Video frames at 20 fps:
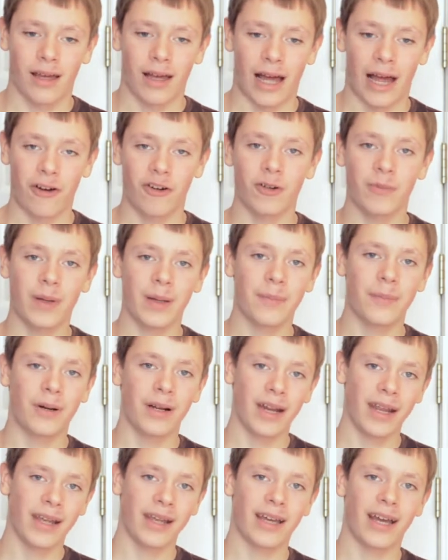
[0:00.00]
I will be
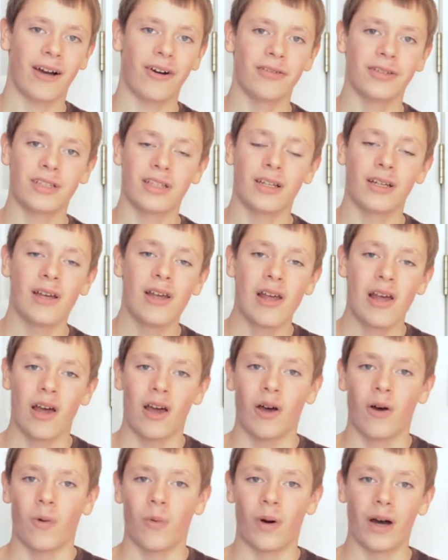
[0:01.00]
putting out
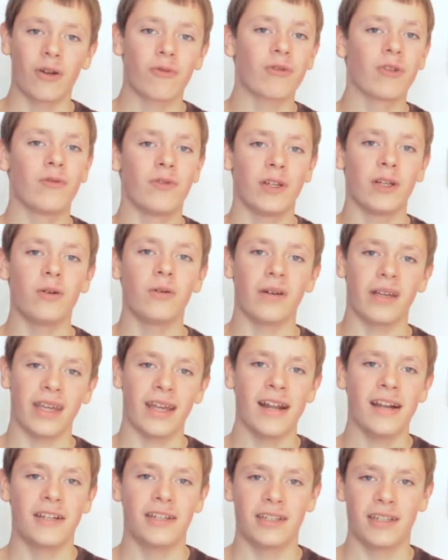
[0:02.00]
one review
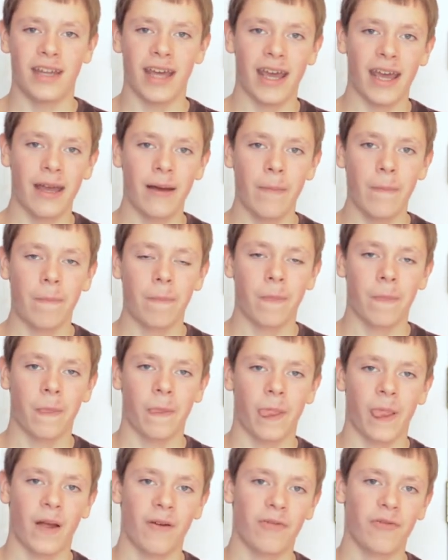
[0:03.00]
each day
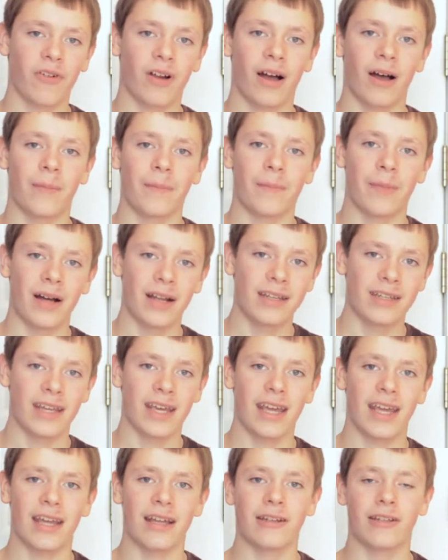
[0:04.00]
from
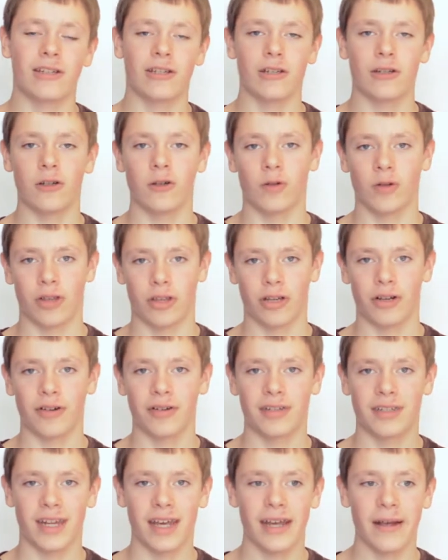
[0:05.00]
Monday to
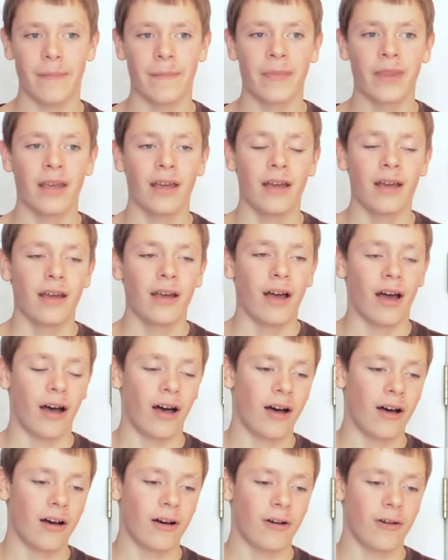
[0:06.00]
Thursday
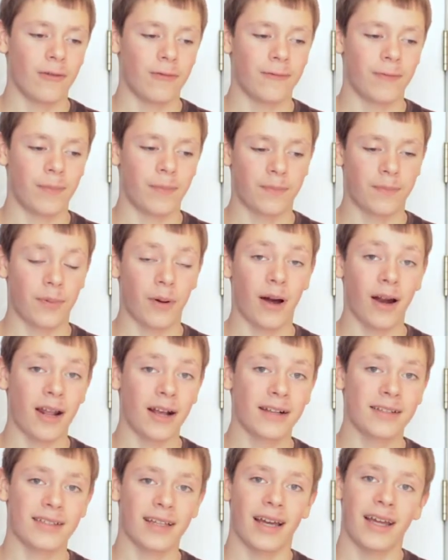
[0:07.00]
of
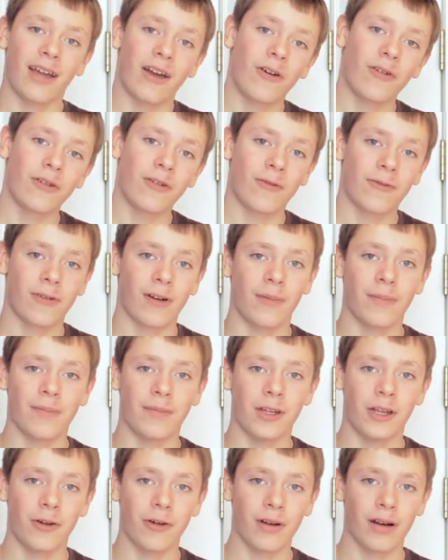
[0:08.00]
products I own from
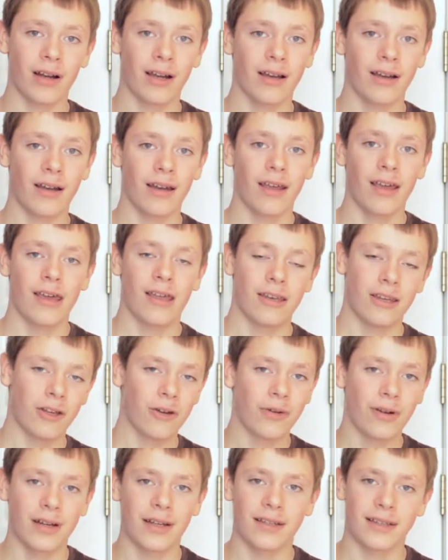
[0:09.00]
Neewer.
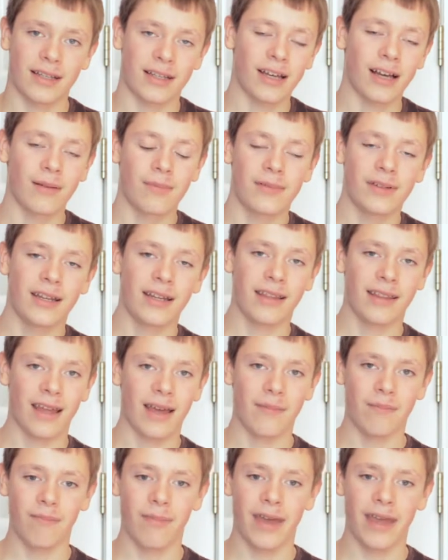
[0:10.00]
Neewer is a company
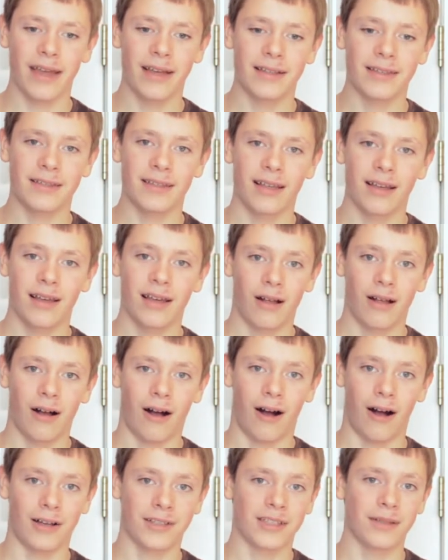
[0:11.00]
that makes
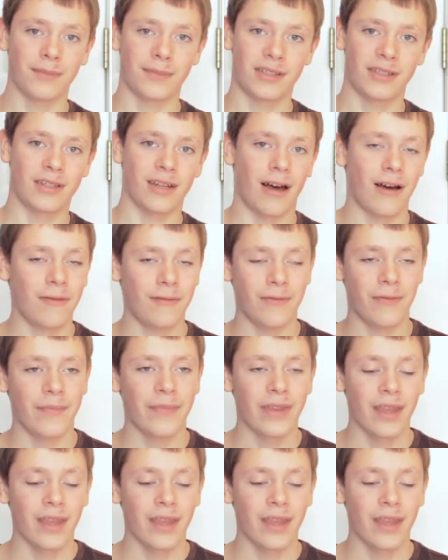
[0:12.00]
awesome stuff